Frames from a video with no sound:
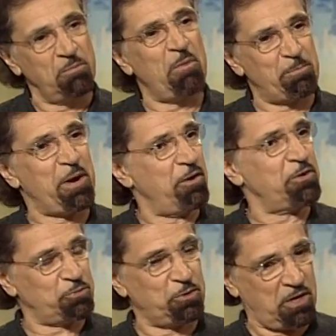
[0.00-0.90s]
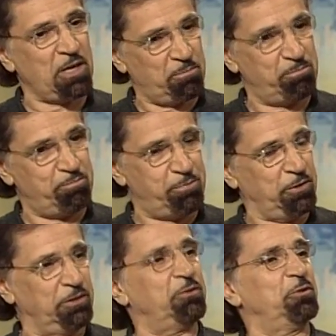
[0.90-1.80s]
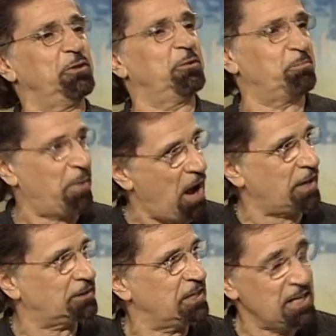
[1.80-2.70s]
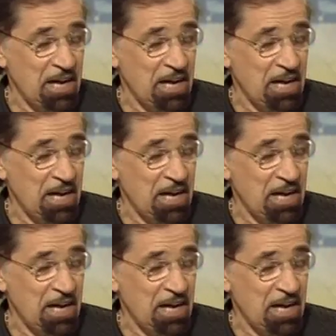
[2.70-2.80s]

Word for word: my parents were kind of put into a little box.